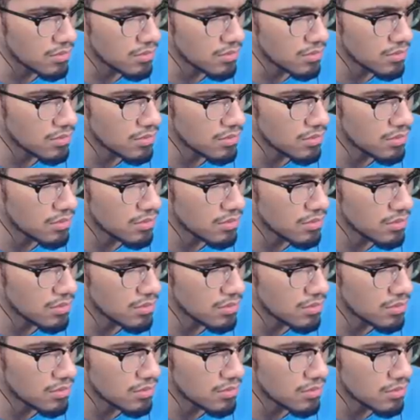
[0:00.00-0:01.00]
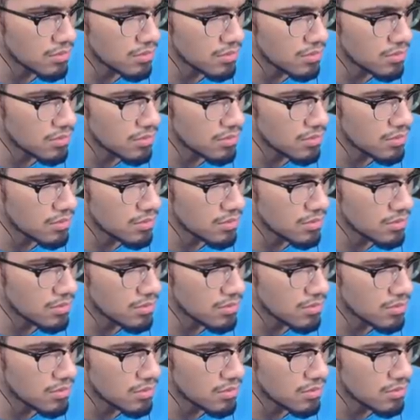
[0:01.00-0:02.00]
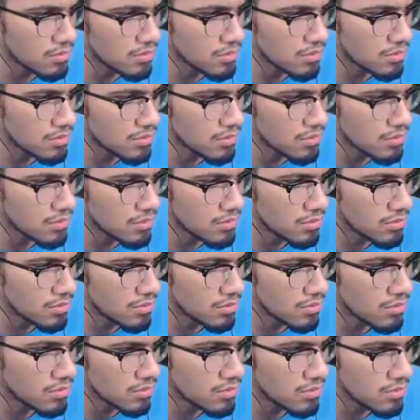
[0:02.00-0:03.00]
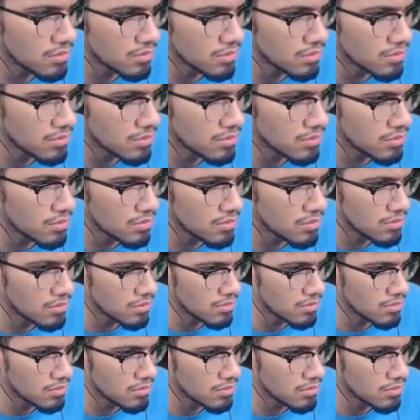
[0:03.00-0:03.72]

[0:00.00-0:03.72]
(silence)